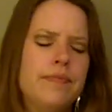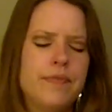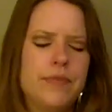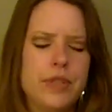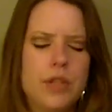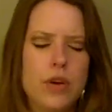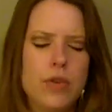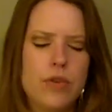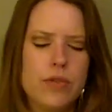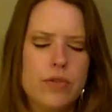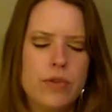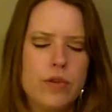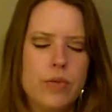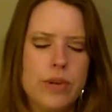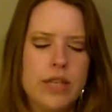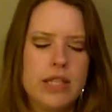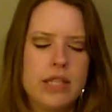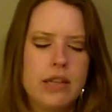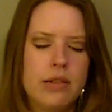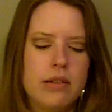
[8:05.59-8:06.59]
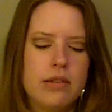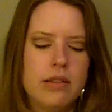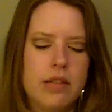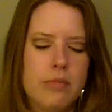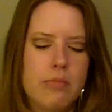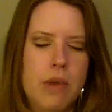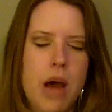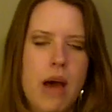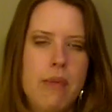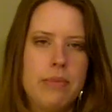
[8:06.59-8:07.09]
So those are the ones that
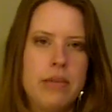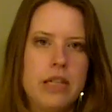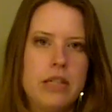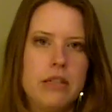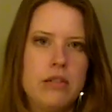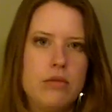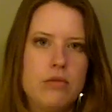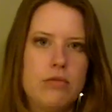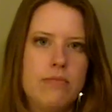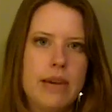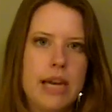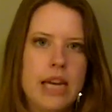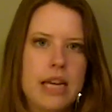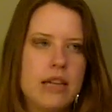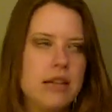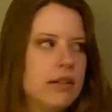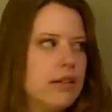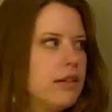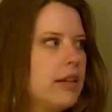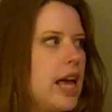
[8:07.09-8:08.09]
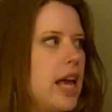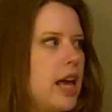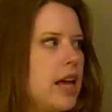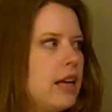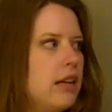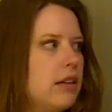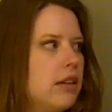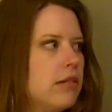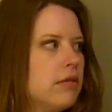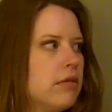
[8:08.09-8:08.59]
pop into my
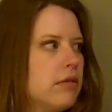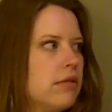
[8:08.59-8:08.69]
head.